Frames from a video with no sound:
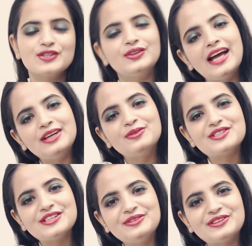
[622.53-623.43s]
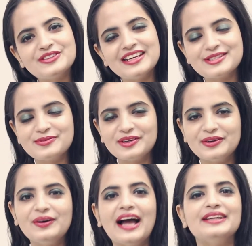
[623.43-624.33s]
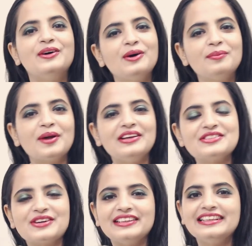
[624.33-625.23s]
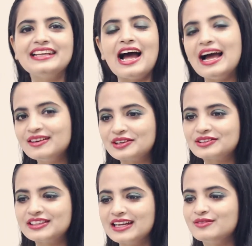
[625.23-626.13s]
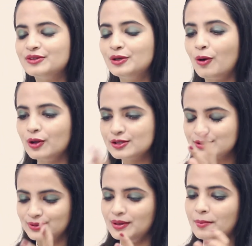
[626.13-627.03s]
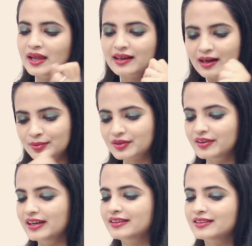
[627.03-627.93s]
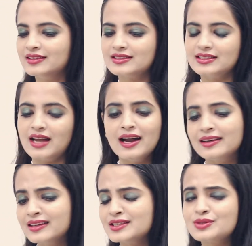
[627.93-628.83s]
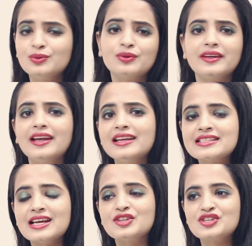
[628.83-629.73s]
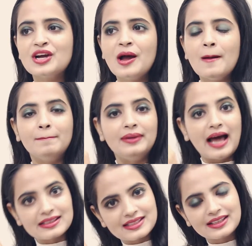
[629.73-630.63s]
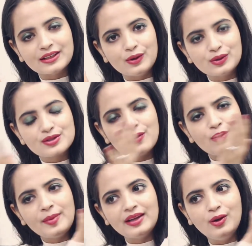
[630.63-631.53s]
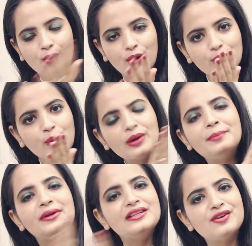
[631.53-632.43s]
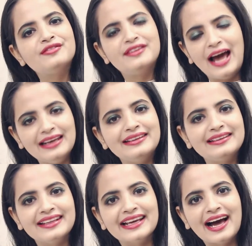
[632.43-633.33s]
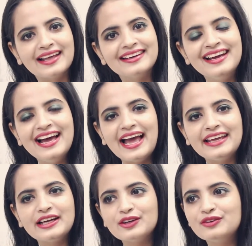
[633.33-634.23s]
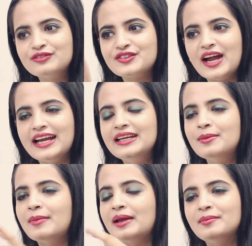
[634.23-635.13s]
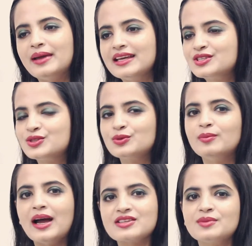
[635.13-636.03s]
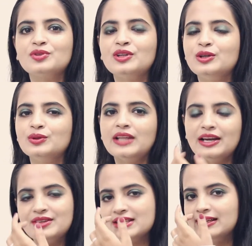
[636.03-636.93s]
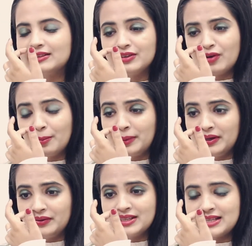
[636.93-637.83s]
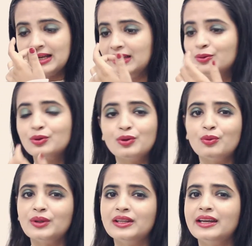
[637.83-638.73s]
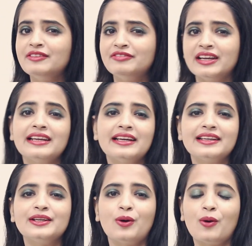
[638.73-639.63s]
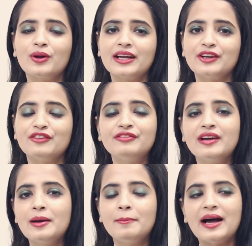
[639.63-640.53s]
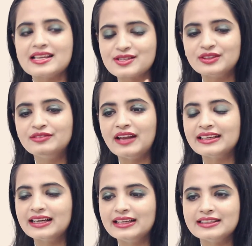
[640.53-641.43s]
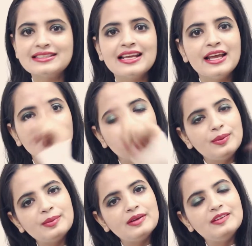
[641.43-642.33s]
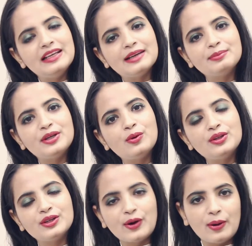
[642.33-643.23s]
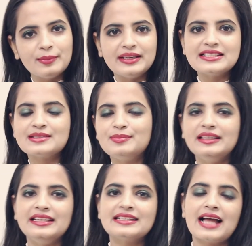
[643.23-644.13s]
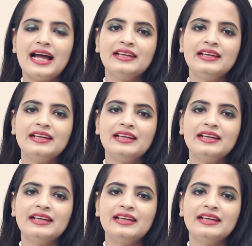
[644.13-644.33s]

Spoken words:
So that was it for today's video. I hope you all enjoyed it and found it helpful. Also, the makeup creators and artists who create such blasting looks, oh my god, what a piece of talent they are. I kind of tried my best to match up to the look that we selected from Pinterest, and I don't know whether I failed at it or kind of passed with flying colors. You people will let me know in the comments, please.